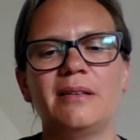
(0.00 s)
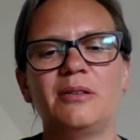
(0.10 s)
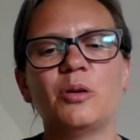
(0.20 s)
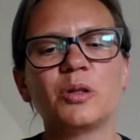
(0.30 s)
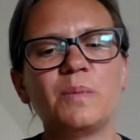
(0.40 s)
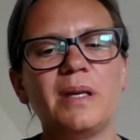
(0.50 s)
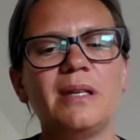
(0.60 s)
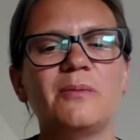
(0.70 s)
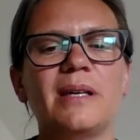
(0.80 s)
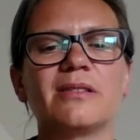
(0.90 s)
not
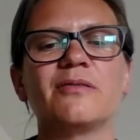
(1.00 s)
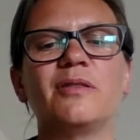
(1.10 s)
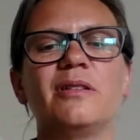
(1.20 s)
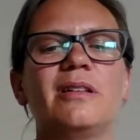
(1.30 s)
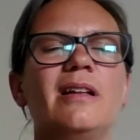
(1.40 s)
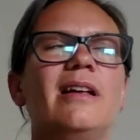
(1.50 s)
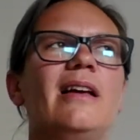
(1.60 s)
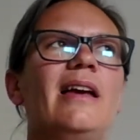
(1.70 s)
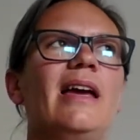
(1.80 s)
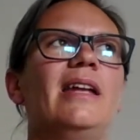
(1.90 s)
being wasteful,
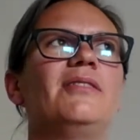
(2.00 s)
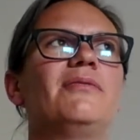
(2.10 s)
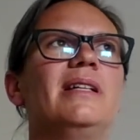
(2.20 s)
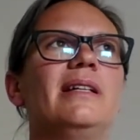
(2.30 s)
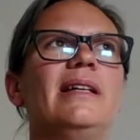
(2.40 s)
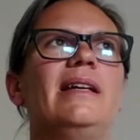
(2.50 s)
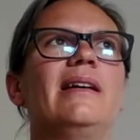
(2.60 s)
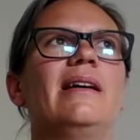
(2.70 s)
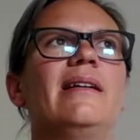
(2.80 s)
and really